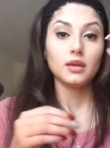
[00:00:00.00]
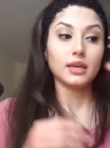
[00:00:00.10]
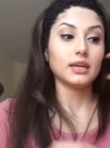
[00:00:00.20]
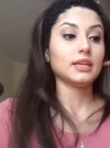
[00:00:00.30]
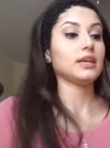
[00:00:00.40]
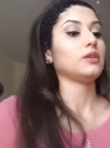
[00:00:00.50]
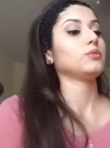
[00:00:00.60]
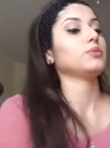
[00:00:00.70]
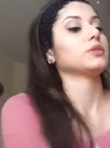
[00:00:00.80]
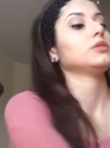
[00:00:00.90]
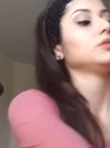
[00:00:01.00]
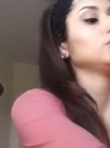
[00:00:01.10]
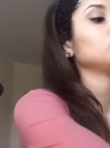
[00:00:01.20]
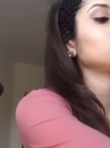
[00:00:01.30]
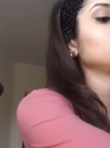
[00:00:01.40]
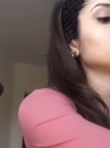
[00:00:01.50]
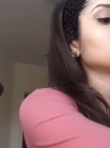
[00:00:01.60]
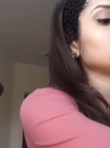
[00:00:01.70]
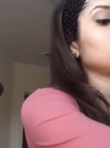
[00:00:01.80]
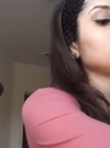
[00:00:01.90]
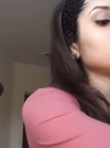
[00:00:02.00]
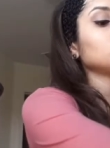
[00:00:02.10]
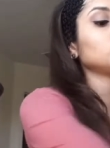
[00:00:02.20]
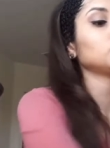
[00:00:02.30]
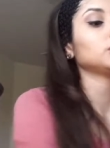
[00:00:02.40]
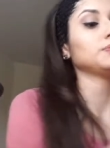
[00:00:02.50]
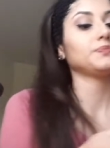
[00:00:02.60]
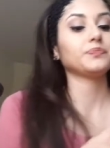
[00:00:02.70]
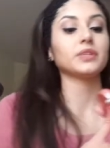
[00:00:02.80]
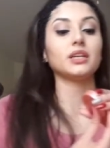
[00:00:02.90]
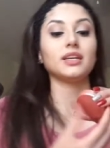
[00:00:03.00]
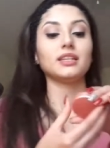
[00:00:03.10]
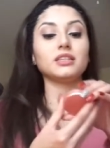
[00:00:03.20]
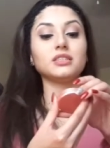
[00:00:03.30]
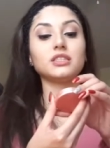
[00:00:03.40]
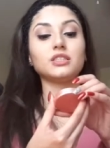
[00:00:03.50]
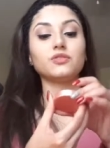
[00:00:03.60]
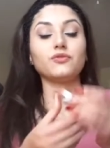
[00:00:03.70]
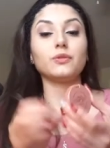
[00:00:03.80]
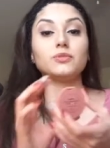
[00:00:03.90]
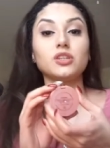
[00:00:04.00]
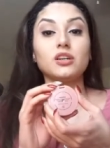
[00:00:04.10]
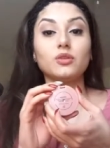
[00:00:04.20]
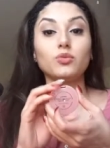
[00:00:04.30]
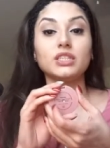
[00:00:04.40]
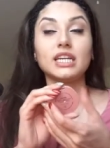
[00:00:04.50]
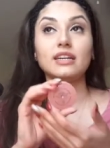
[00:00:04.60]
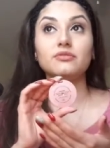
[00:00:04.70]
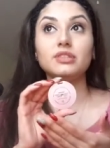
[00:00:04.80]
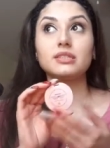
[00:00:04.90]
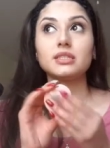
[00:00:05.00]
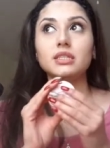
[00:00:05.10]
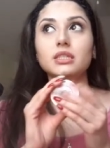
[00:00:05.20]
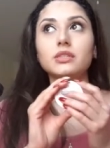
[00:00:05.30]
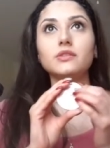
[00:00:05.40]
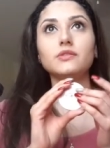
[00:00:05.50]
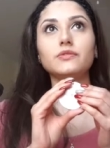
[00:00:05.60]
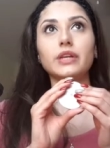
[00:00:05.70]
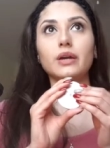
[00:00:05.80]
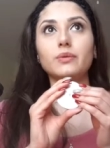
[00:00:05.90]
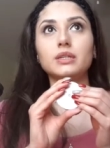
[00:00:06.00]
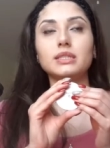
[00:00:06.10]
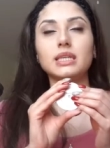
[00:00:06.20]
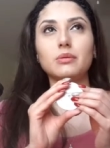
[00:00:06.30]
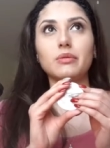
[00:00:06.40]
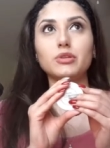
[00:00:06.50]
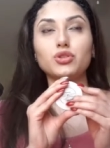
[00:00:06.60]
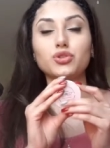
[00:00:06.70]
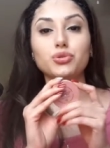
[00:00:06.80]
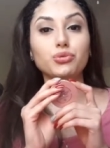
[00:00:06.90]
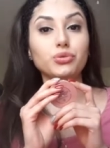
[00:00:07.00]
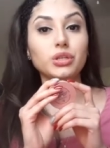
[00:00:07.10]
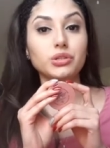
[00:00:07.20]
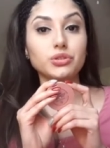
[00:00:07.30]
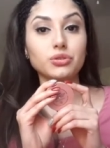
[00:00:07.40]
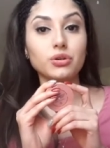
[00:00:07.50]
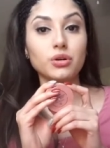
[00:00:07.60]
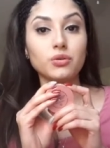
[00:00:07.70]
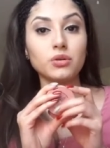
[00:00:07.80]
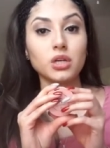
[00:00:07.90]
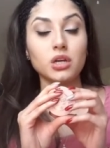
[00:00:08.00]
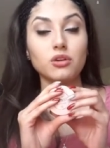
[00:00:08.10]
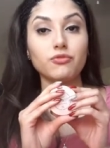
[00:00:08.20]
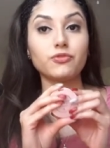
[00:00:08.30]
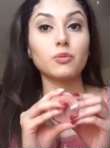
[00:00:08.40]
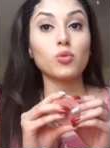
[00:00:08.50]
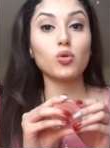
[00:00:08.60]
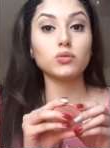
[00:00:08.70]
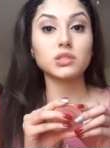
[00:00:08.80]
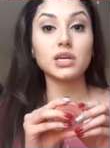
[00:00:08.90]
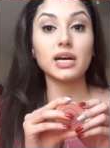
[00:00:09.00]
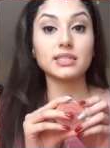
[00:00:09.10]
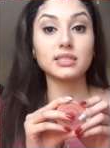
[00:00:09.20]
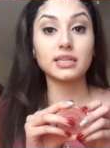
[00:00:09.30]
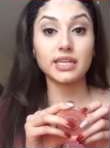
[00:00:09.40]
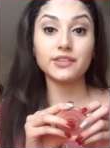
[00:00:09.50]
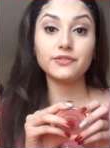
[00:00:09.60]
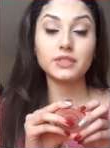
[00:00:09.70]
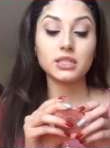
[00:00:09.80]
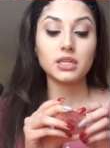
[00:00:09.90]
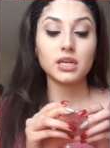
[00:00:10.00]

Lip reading: And now we're gonna use blush. This is from Tarte, which I received, I want to say maybe 2 years ago from Ulta as a gift.